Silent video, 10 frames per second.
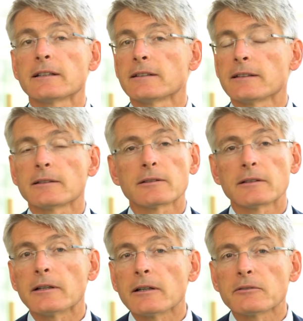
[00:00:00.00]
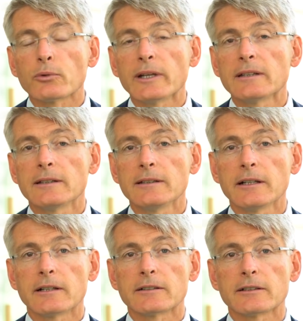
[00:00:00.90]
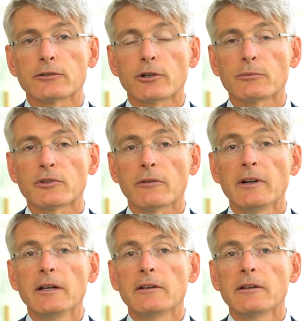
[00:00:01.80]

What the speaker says: since 20 years in terms of